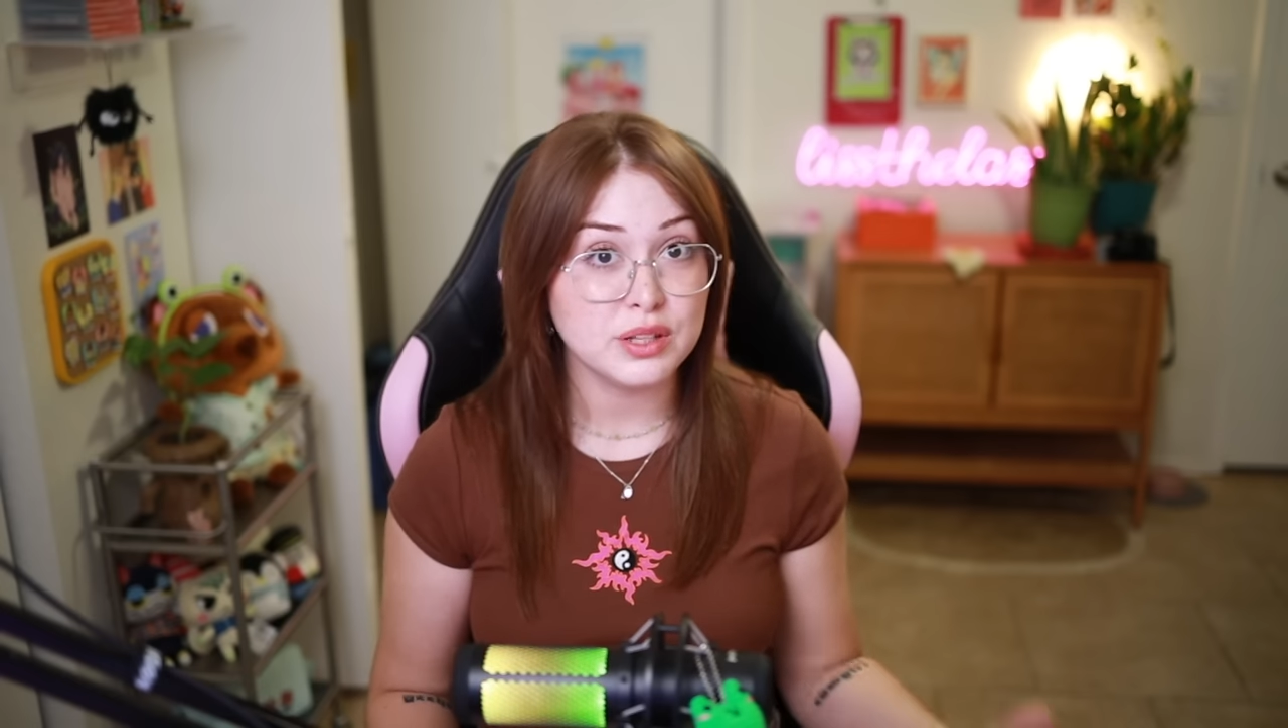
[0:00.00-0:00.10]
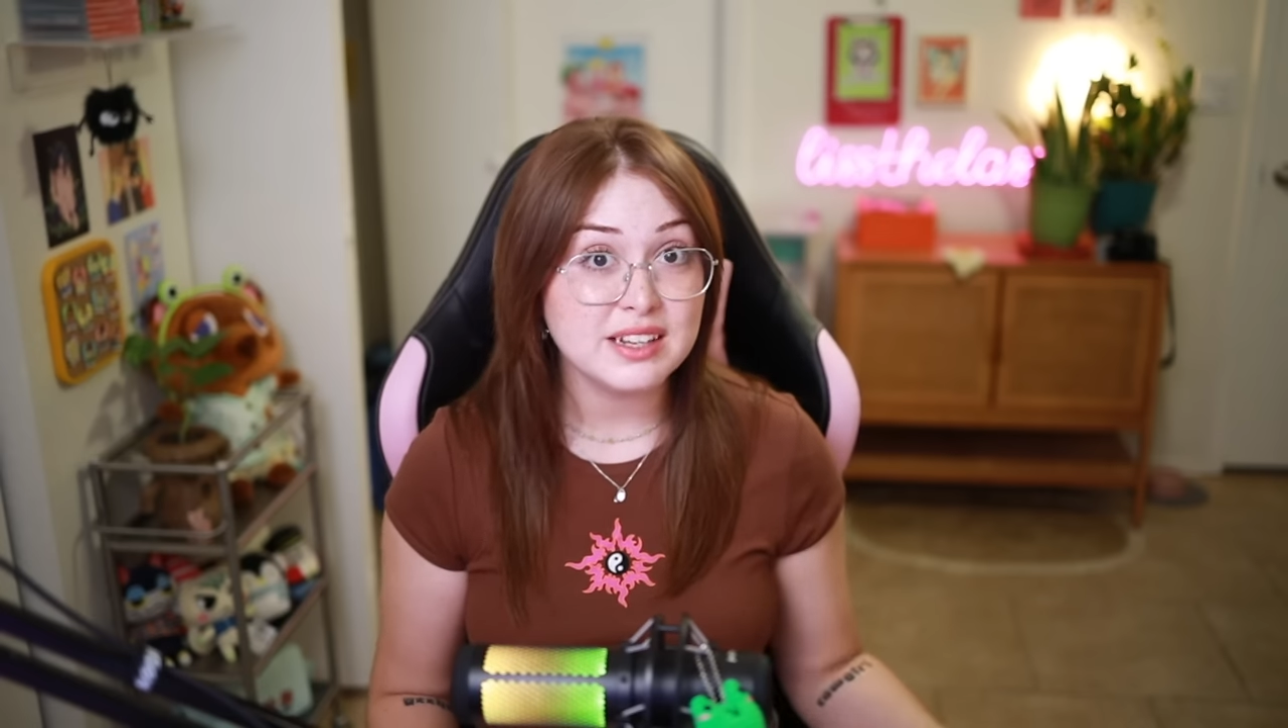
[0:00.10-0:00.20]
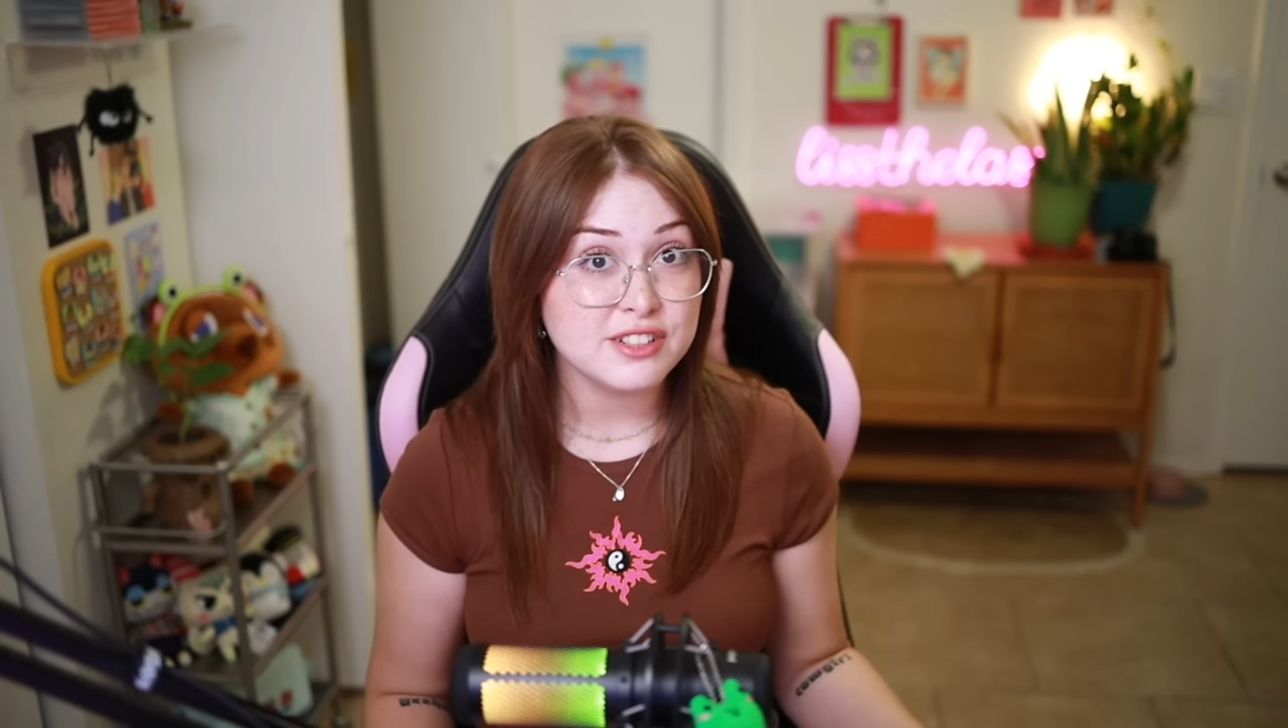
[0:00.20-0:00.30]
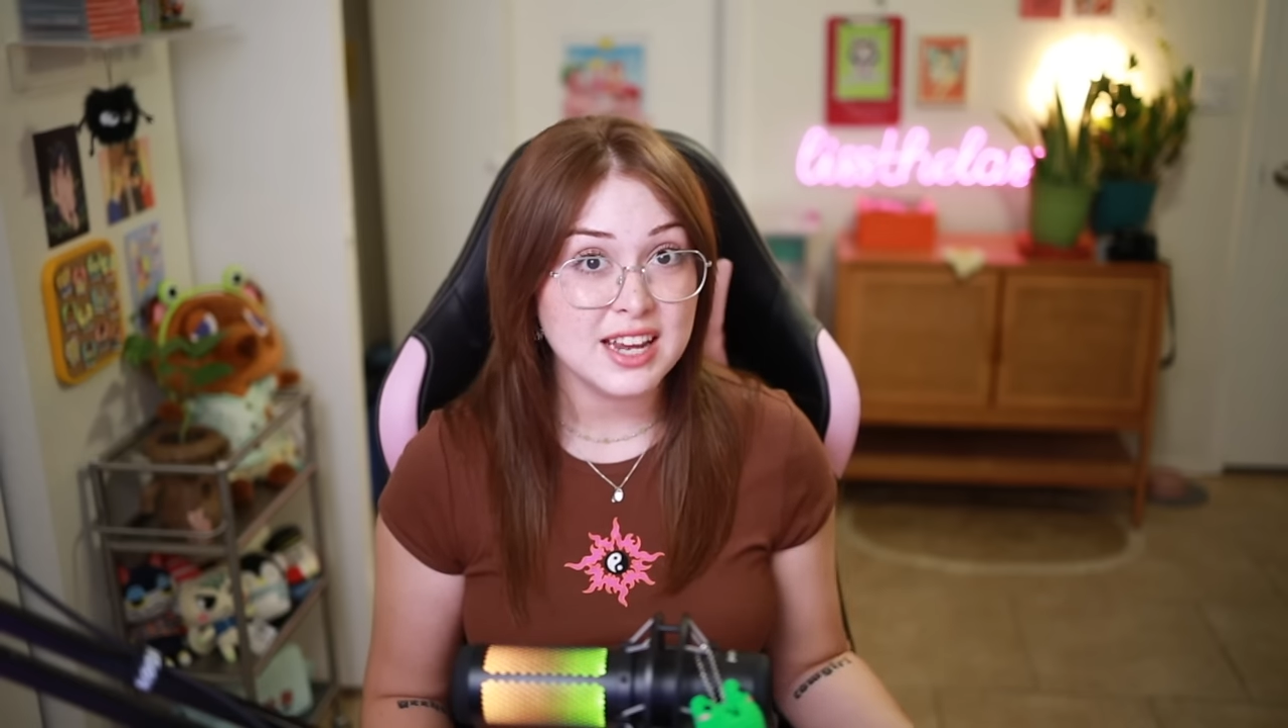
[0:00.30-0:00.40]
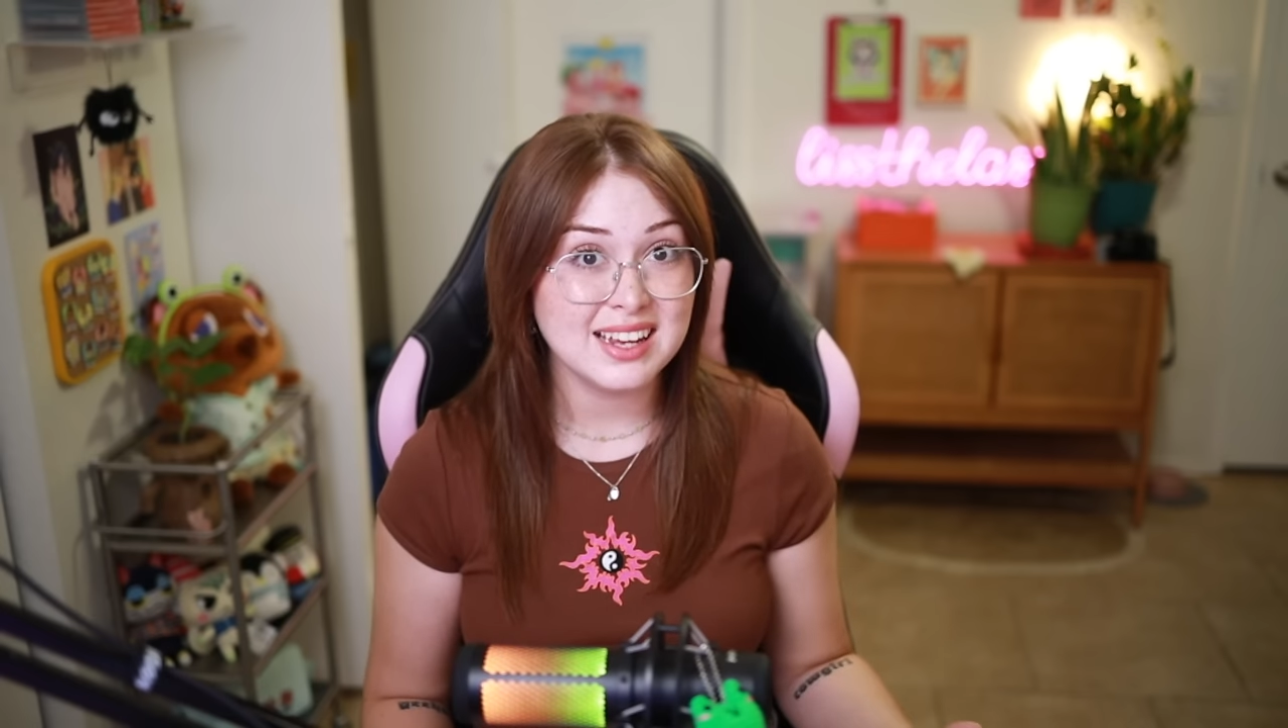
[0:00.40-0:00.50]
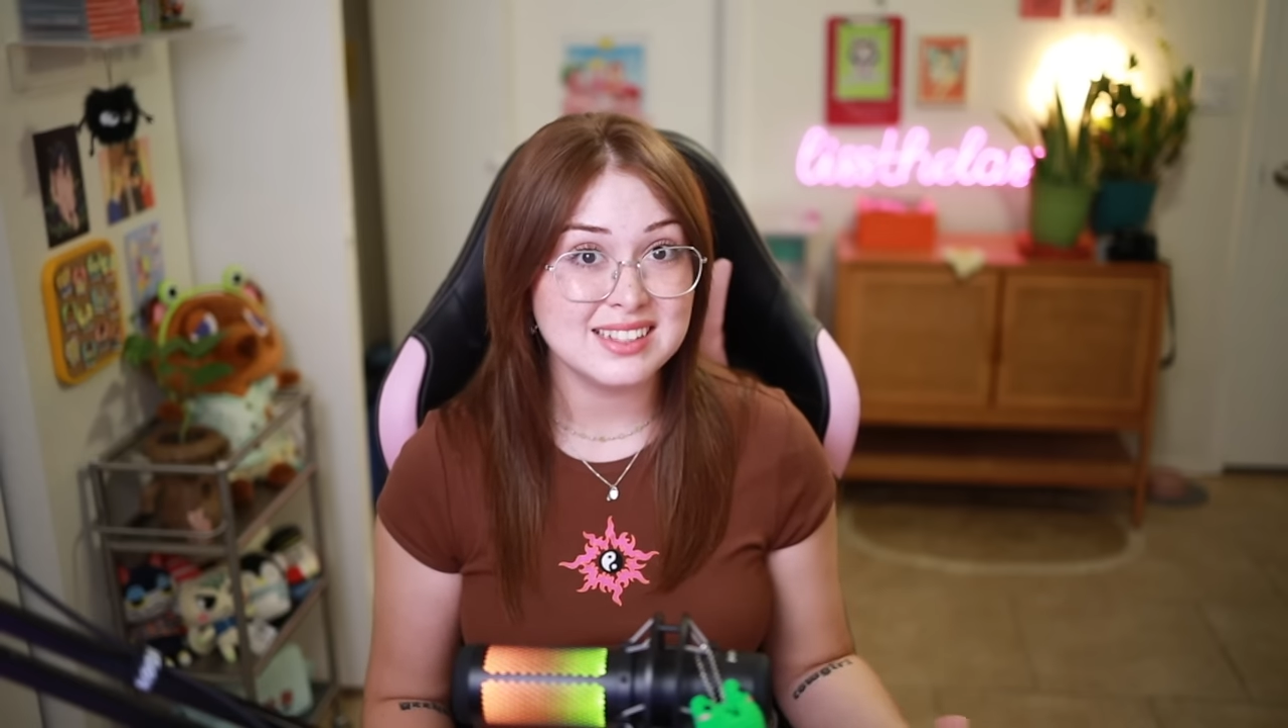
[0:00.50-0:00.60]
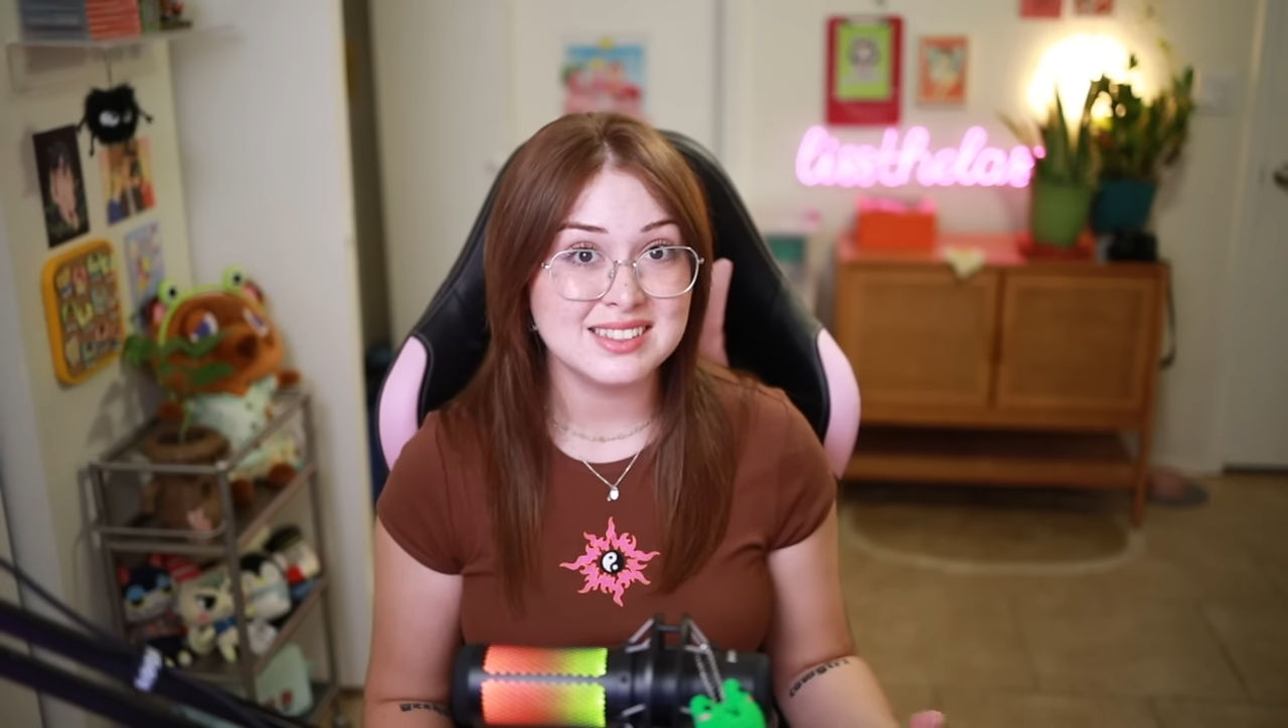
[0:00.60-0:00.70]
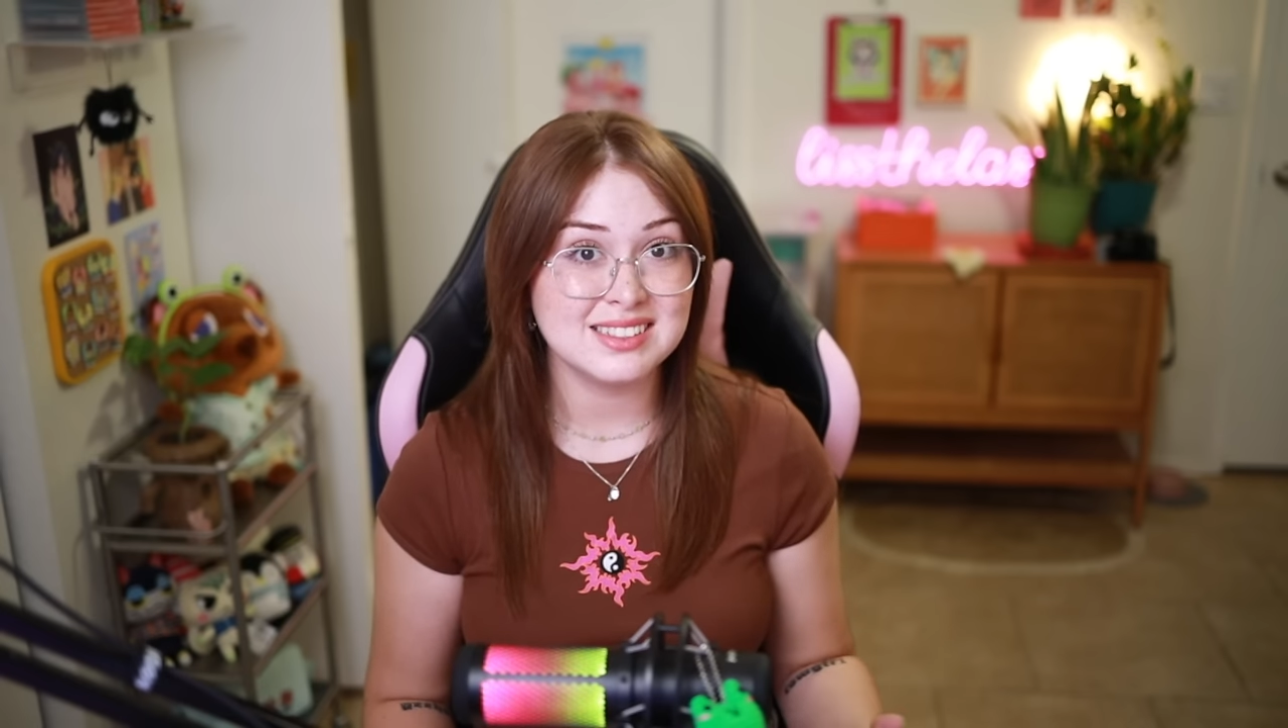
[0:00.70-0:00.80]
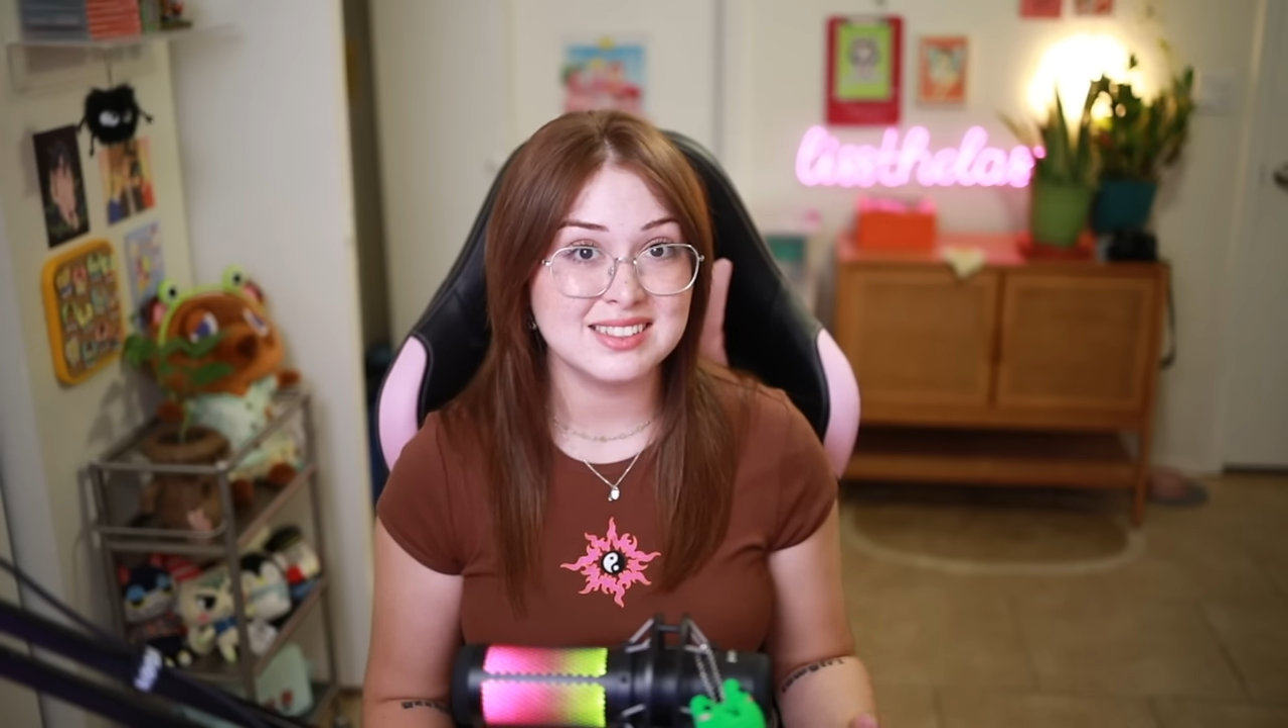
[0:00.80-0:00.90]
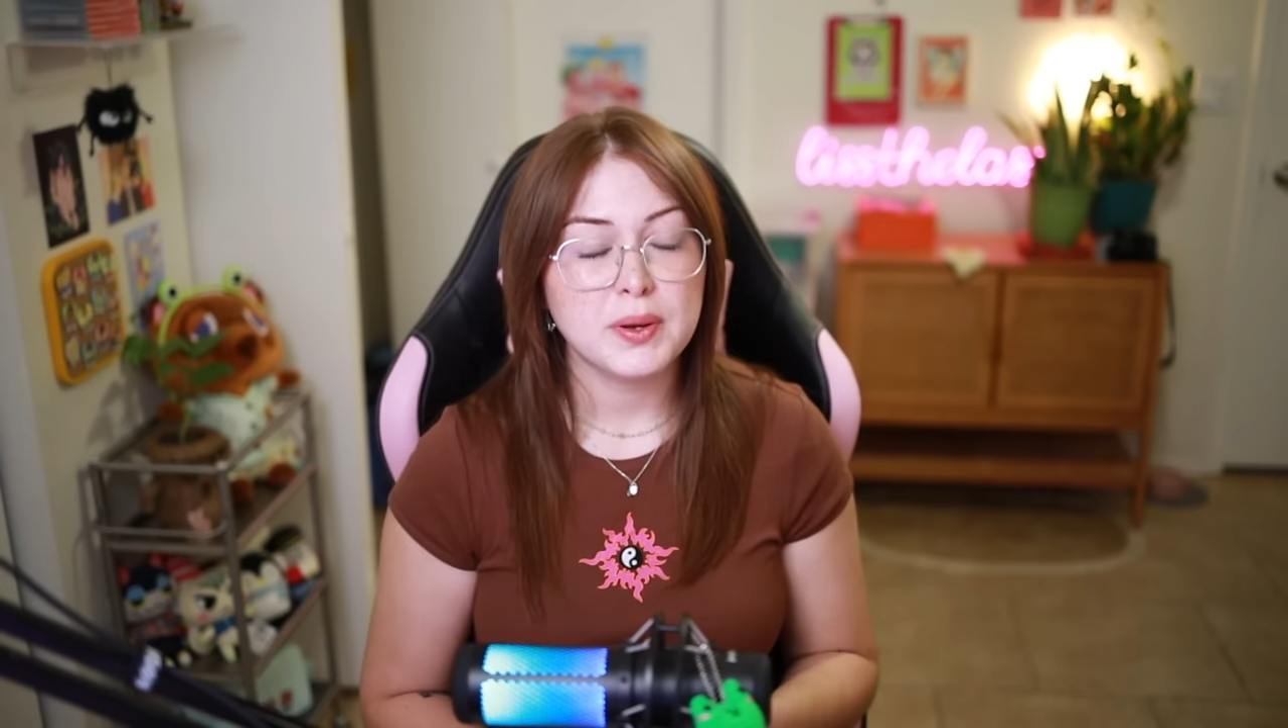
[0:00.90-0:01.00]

Leaf days,